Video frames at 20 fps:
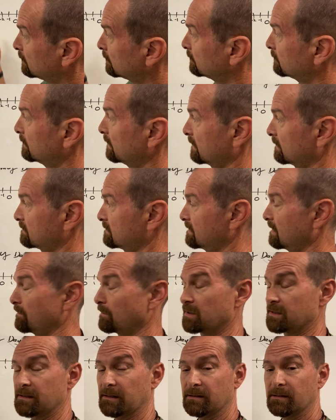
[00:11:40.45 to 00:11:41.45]
Next, 9
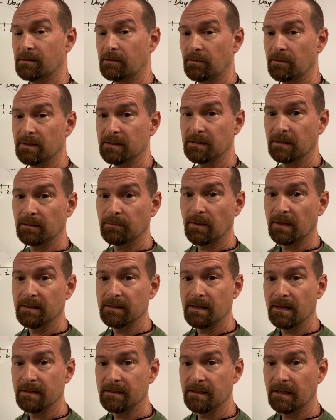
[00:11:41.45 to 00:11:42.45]
minus 6 is 3. 6 minus
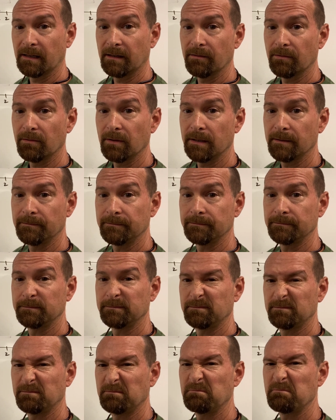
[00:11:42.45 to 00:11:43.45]
9 is -3.
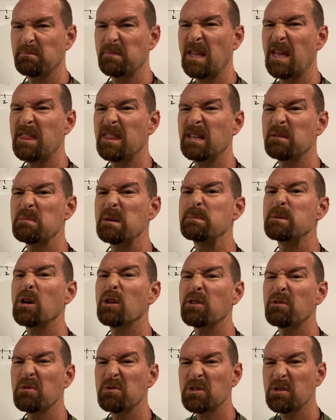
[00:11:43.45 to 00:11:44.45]
I think maybe I'll
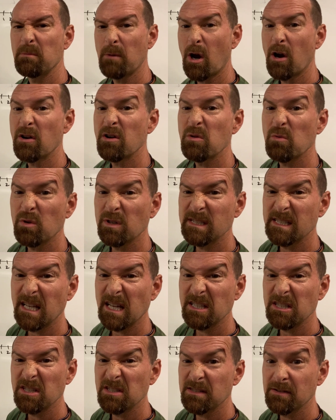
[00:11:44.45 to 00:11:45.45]
throw some harder ones
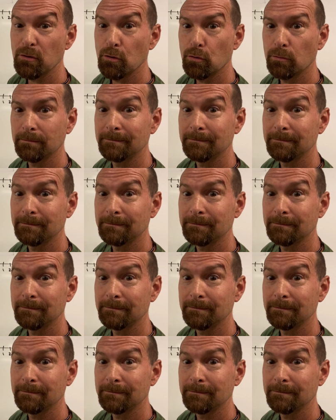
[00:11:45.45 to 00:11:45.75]
at you soon.